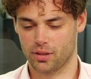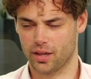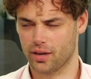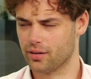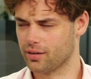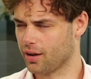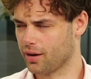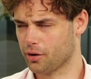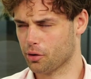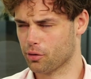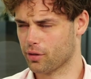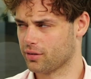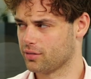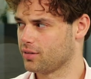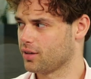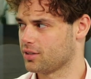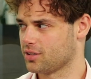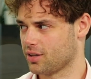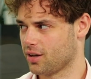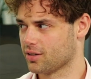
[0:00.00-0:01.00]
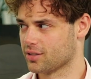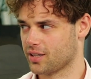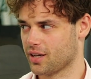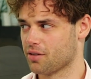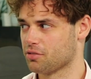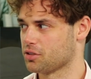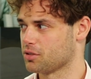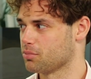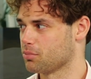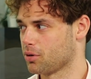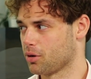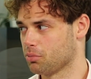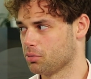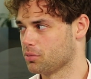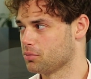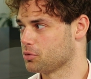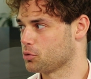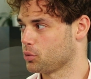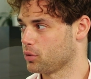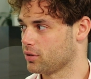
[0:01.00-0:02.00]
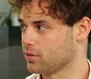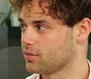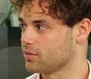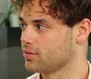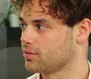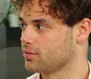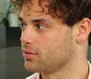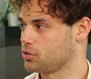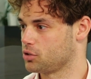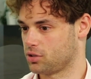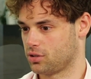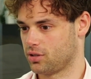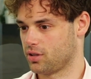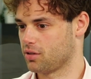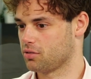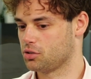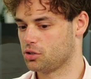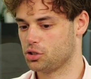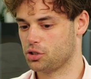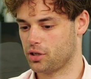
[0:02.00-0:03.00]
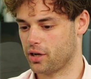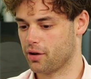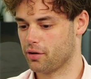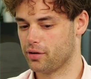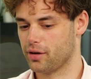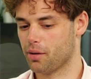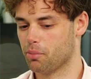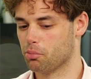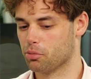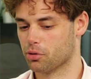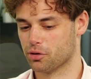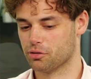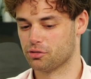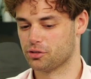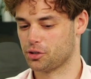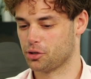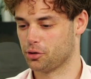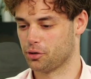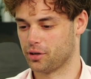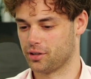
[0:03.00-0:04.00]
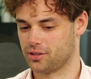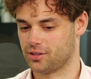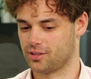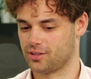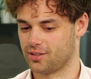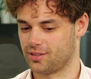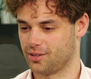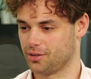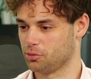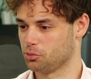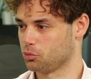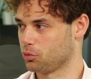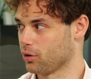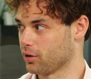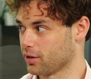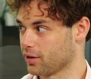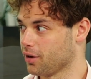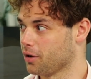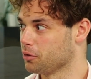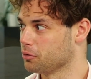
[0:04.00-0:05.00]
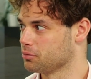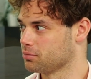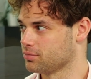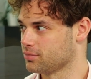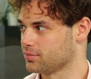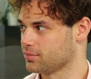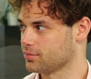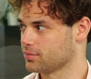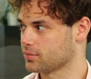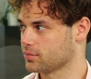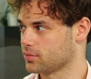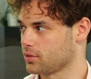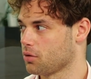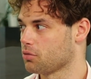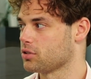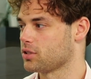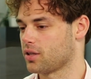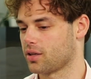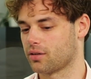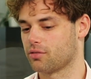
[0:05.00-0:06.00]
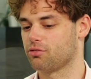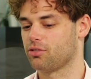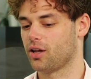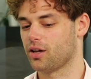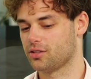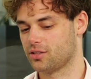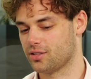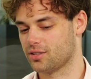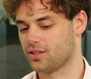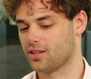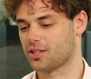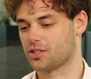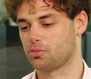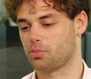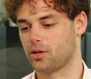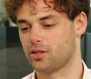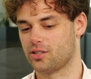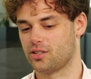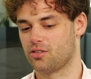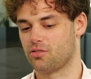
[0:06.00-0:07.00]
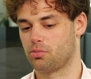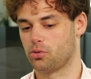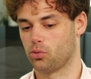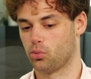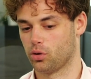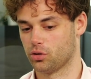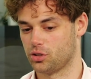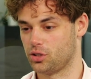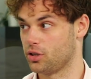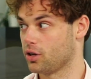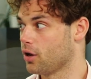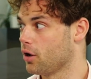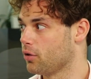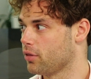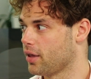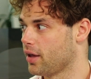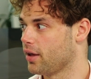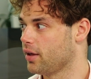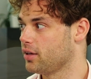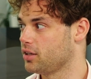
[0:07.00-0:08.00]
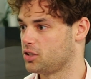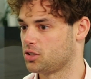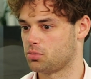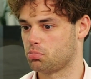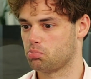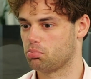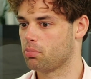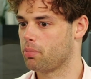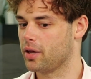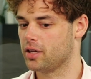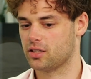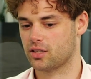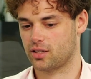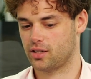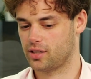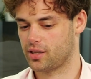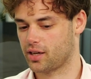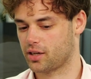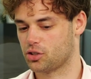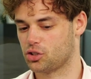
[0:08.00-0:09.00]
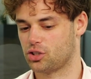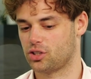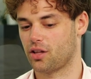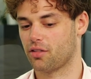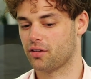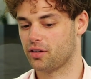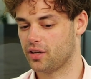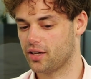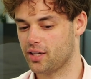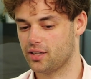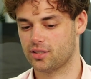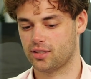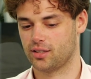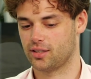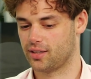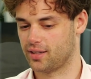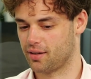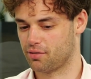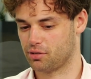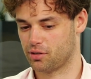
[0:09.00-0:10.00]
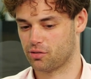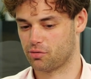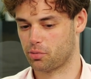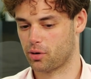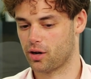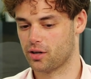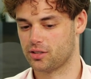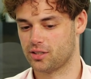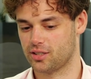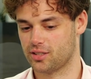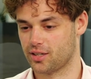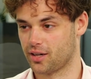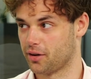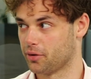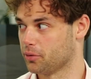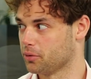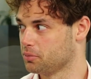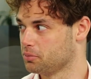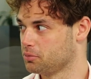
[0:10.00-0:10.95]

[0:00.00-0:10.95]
then I know that they're starting to have some problems with just the sheer number of tourists that want to go. Obviously, like, flights are still expensive, but once you go there, it's basically like southern Italy level of prices now.